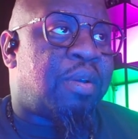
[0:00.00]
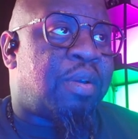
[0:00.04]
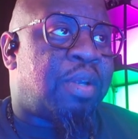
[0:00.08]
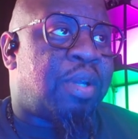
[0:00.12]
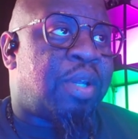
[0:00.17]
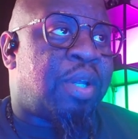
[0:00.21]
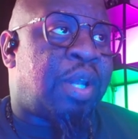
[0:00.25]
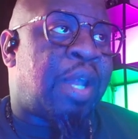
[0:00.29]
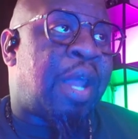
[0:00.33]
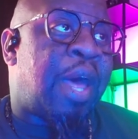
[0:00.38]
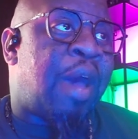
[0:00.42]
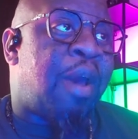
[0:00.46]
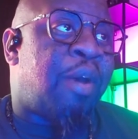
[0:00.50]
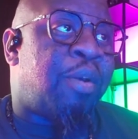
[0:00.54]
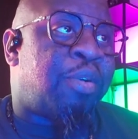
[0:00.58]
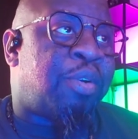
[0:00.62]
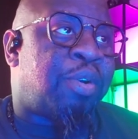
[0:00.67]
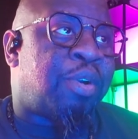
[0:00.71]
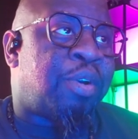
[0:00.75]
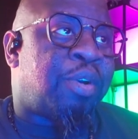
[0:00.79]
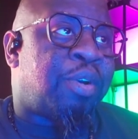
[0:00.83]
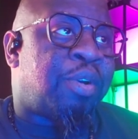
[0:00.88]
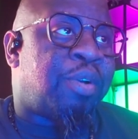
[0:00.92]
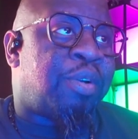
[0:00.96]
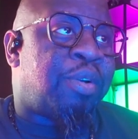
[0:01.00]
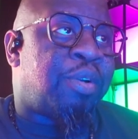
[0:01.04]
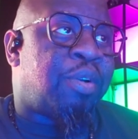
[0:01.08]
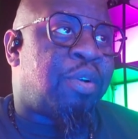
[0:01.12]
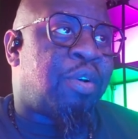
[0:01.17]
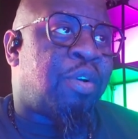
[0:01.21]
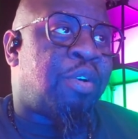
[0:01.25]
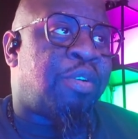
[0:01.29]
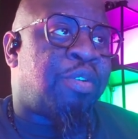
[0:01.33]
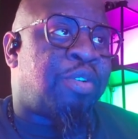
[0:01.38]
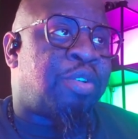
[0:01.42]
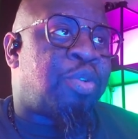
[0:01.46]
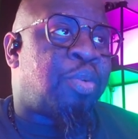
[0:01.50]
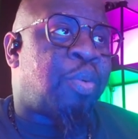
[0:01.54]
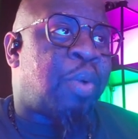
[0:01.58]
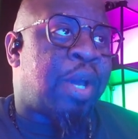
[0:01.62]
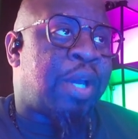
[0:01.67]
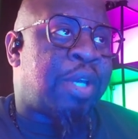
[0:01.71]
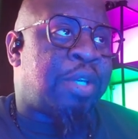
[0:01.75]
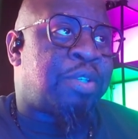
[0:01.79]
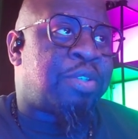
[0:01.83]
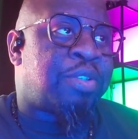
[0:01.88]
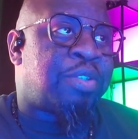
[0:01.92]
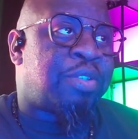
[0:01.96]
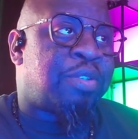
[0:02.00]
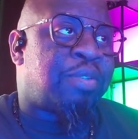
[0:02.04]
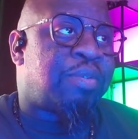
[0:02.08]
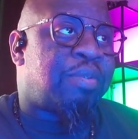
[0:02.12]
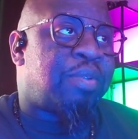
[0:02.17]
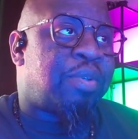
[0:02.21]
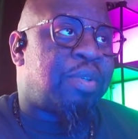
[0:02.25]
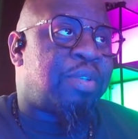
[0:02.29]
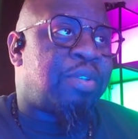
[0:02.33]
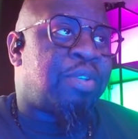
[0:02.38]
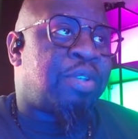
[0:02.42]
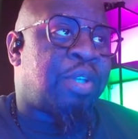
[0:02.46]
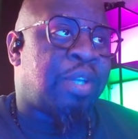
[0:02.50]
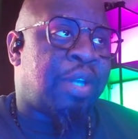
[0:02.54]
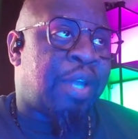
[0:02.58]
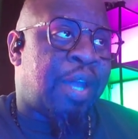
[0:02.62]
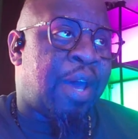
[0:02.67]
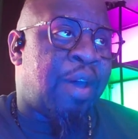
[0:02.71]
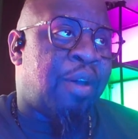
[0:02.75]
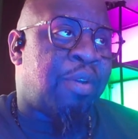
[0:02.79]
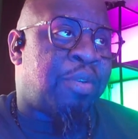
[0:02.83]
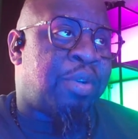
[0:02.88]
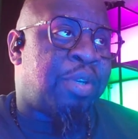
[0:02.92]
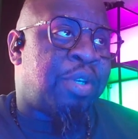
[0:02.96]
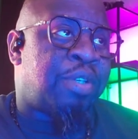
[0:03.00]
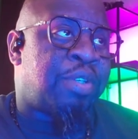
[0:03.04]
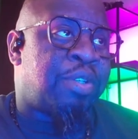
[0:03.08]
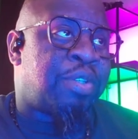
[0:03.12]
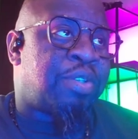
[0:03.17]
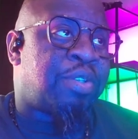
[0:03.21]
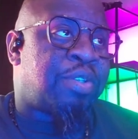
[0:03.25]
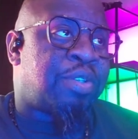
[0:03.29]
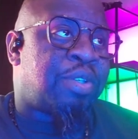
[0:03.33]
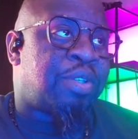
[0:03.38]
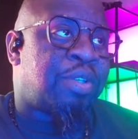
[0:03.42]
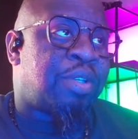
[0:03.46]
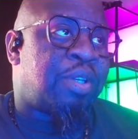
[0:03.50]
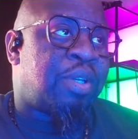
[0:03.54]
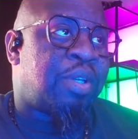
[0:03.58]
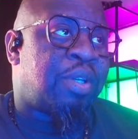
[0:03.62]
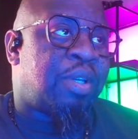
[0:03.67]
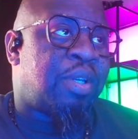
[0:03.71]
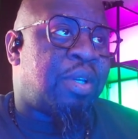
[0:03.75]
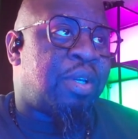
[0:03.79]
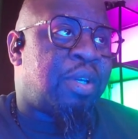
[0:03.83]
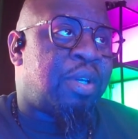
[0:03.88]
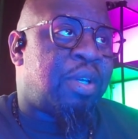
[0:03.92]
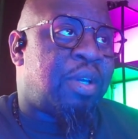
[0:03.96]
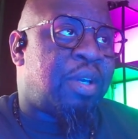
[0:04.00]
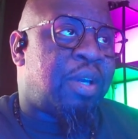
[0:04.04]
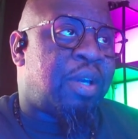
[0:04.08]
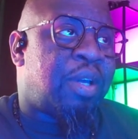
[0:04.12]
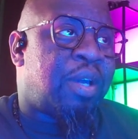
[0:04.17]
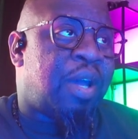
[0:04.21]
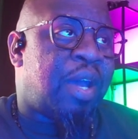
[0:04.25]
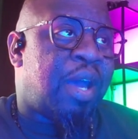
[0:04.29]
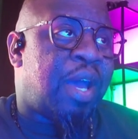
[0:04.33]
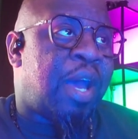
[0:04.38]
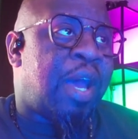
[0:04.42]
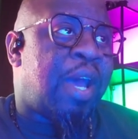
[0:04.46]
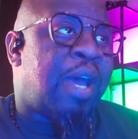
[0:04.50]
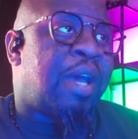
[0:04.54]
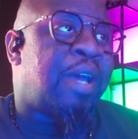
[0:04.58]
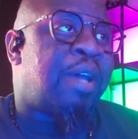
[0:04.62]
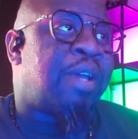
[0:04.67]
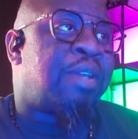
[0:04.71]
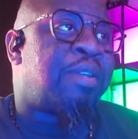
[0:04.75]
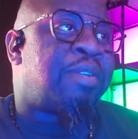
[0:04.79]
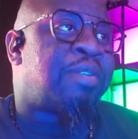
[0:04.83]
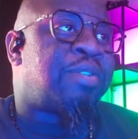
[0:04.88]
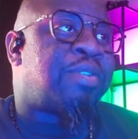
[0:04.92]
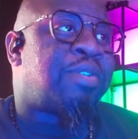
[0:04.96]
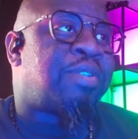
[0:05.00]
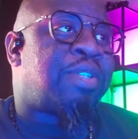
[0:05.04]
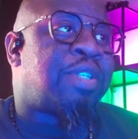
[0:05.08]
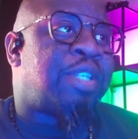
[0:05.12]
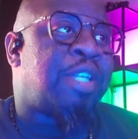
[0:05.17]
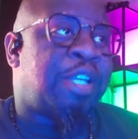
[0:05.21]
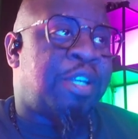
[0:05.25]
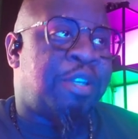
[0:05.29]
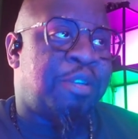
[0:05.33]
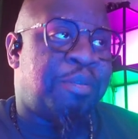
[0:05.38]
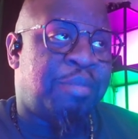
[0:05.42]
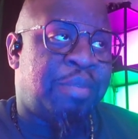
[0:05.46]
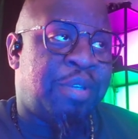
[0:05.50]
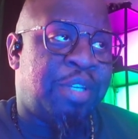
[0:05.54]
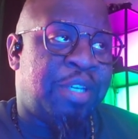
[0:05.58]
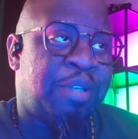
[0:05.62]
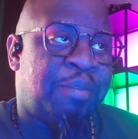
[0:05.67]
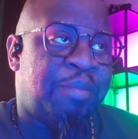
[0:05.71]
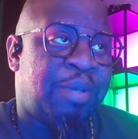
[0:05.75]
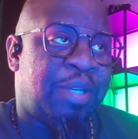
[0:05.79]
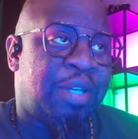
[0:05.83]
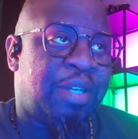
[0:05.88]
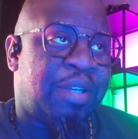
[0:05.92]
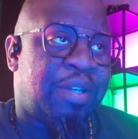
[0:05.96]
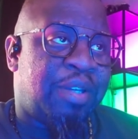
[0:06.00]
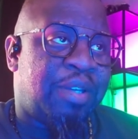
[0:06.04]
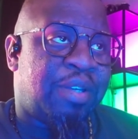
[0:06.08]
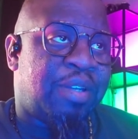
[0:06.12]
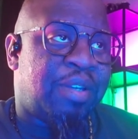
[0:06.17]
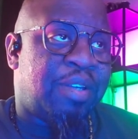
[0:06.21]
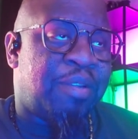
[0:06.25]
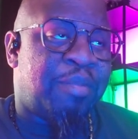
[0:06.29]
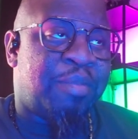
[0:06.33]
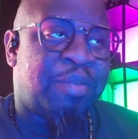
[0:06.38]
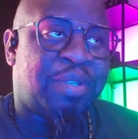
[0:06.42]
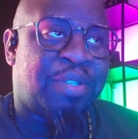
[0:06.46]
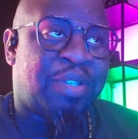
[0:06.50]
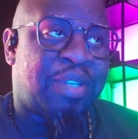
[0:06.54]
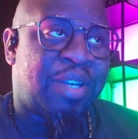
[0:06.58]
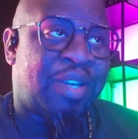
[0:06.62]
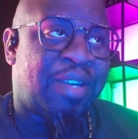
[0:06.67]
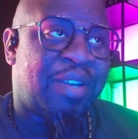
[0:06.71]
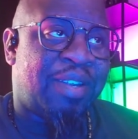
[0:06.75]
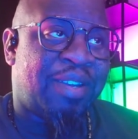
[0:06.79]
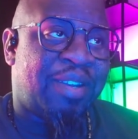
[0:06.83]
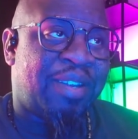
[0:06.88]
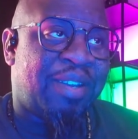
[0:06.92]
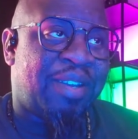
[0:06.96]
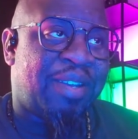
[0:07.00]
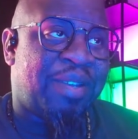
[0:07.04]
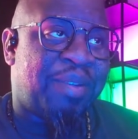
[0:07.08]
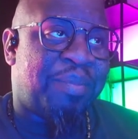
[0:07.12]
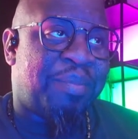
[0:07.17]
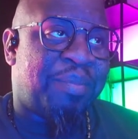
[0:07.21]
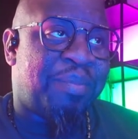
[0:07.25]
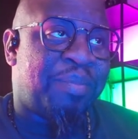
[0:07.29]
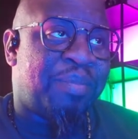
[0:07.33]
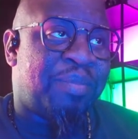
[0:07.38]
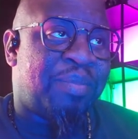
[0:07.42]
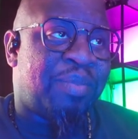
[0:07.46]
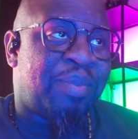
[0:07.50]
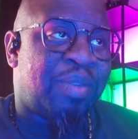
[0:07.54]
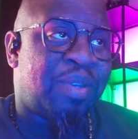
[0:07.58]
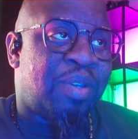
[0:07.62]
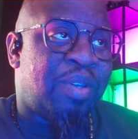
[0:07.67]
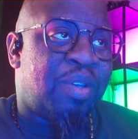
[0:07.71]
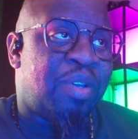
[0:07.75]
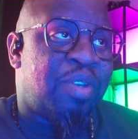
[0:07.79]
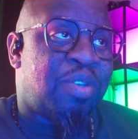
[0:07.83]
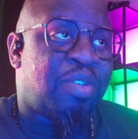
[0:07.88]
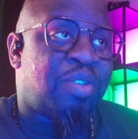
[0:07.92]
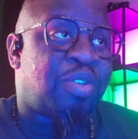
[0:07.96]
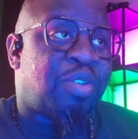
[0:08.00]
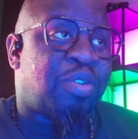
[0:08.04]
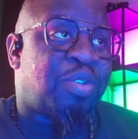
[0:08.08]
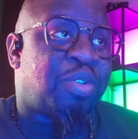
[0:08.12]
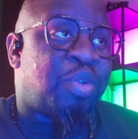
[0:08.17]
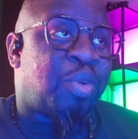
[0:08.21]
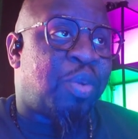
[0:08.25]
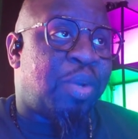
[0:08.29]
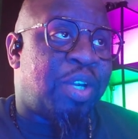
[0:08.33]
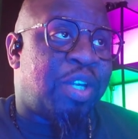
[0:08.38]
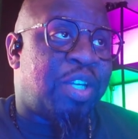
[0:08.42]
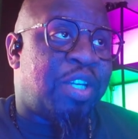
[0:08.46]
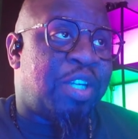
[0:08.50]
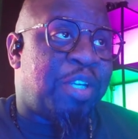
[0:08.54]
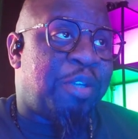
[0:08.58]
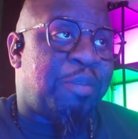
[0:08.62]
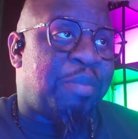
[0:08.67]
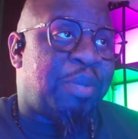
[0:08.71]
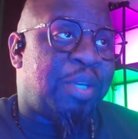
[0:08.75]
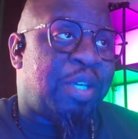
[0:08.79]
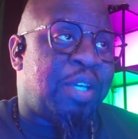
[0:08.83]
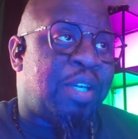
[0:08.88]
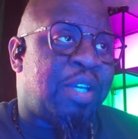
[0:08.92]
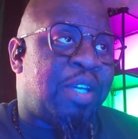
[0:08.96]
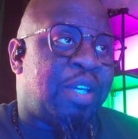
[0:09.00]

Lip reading: louder, or twice the loudness as 10 dB. Let me say that again. So 20 dB